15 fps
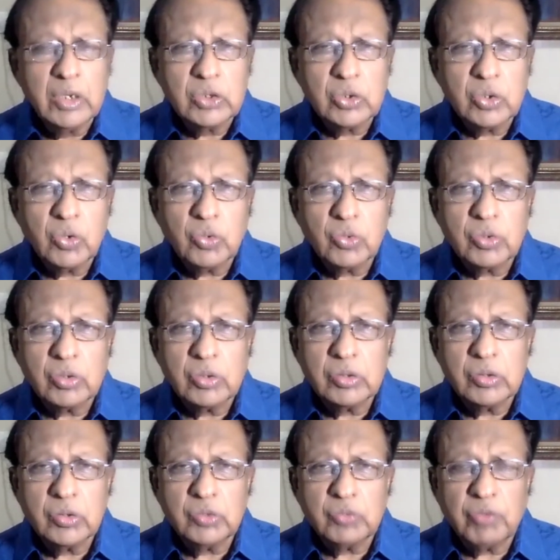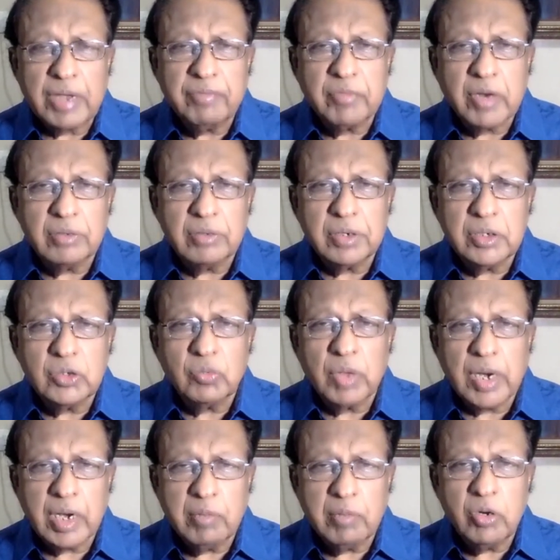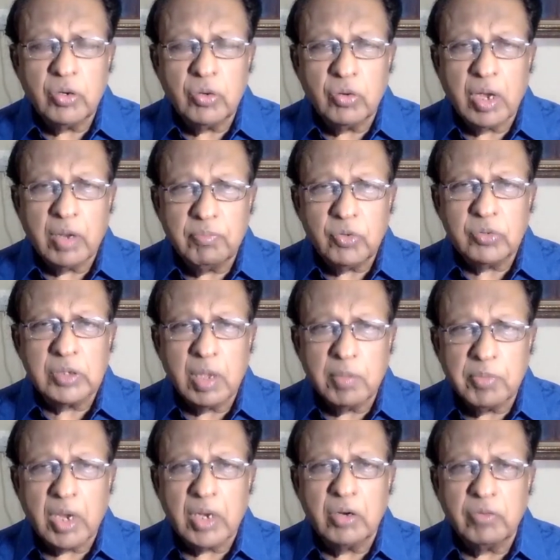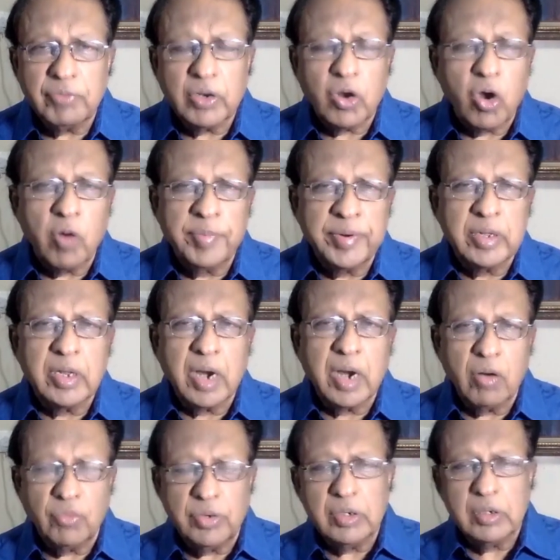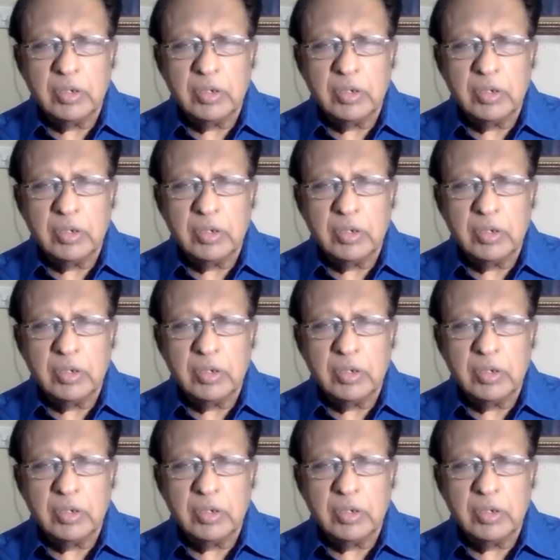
So those five countries were able to come to some kind of a common ground,